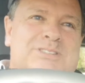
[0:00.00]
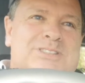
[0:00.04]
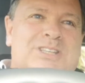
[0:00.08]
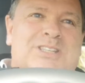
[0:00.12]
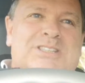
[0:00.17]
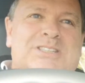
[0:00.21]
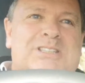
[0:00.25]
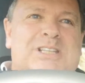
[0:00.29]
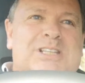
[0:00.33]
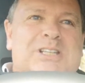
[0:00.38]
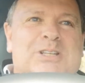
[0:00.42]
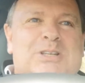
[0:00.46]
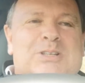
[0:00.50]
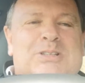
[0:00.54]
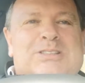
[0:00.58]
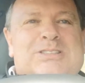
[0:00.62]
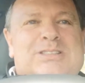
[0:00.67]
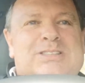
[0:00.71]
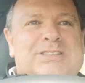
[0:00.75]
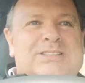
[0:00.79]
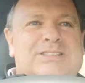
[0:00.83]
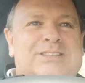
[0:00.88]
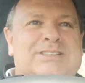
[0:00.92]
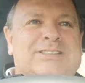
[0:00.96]
just
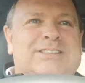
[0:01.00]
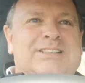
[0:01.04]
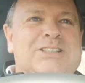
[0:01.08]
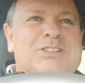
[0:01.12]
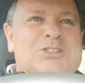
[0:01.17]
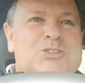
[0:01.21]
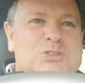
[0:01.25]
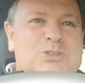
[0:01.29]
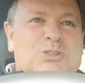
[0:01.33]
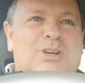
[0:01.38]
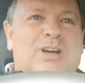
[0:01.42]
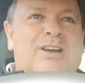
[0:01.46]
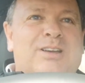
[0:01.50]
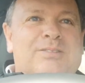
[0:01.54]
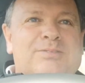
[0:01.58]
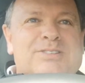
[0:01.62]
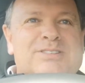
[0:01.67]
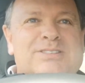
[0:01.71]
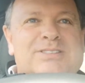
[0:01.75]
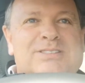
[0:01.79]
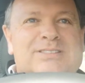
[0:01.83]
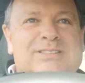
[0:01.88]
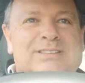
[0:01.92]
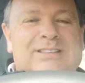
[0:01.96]
looks and
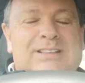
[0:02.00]
drives